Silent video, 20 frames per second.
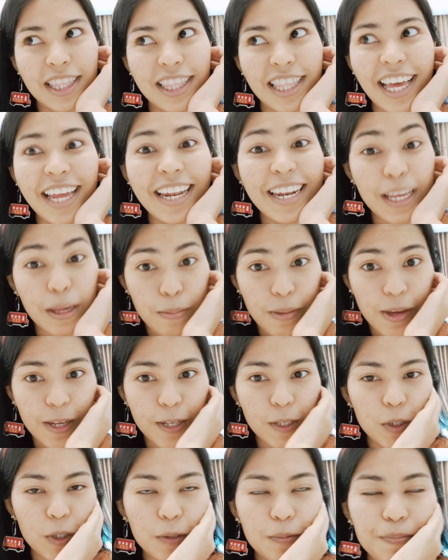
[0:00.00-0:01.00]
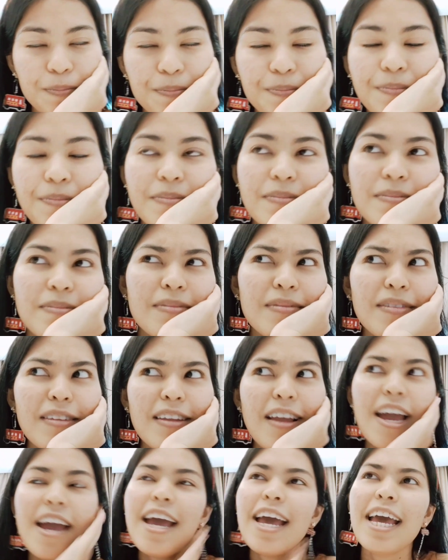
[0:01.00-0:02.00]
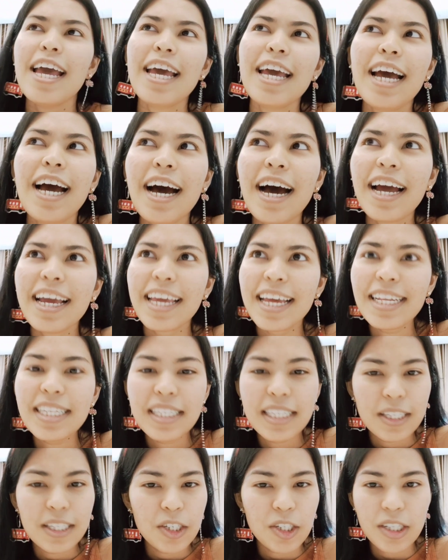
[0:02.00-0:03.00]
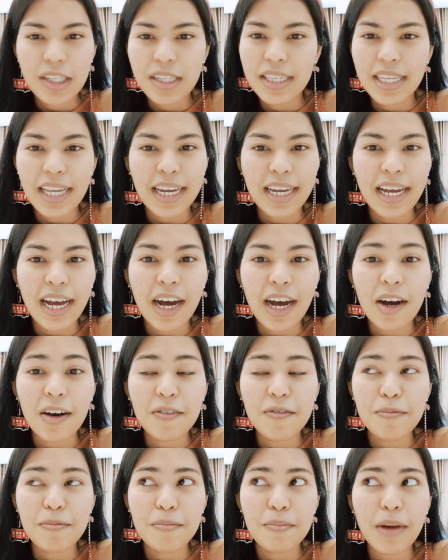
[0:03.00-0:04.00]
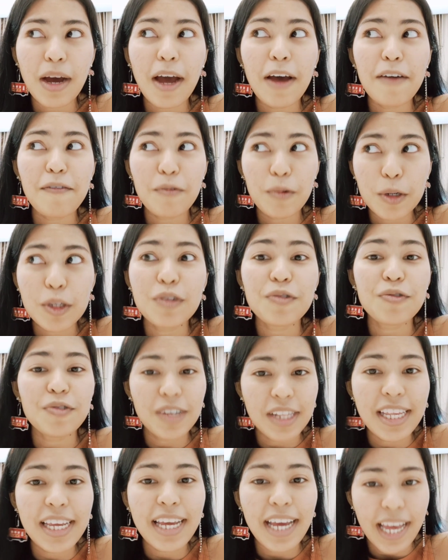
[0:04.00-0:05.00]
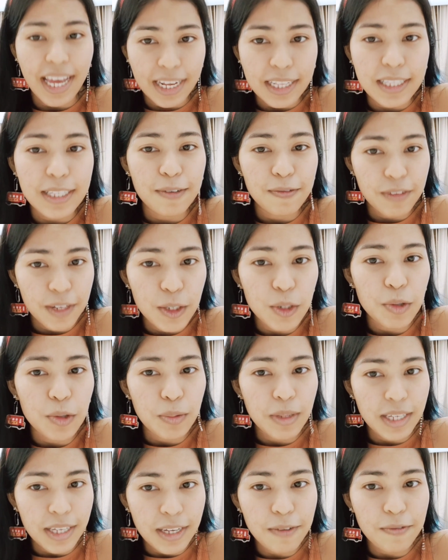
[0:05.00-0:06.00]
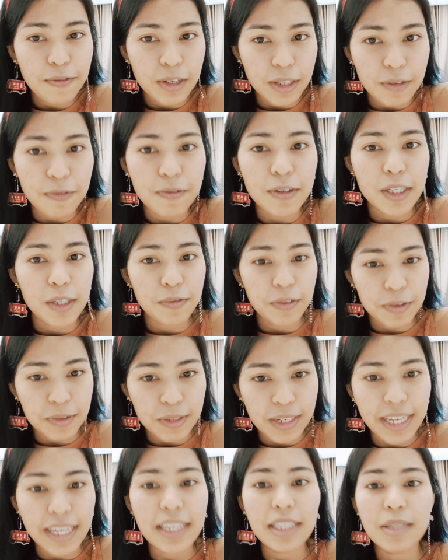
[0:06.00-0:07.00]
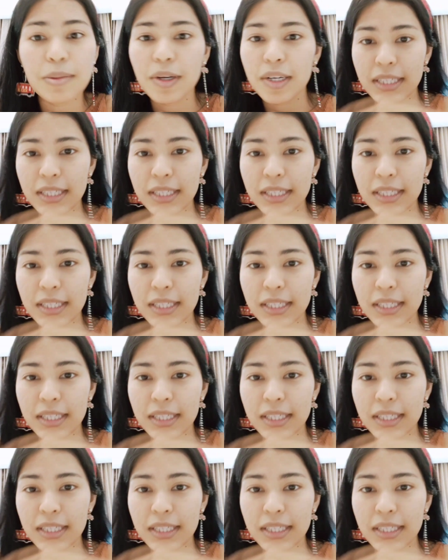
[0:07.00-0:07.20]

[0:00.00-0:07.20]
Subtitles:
that image. I guess it's just like I was really actively doing it for the first few days because